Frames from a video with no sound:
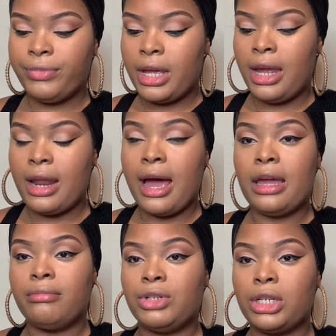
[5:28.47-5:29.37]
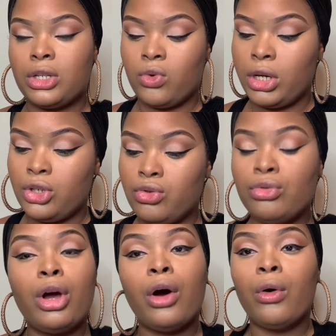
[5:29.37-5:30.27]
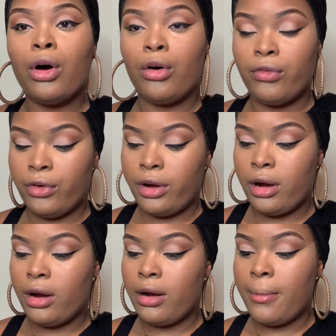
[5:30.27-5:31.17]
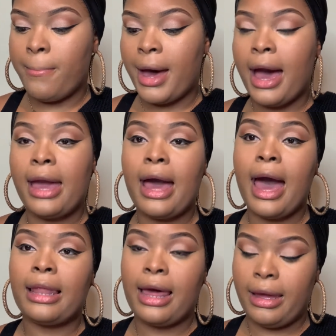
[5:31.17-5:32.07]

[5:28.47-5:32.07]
and I am just going to go over my highlight.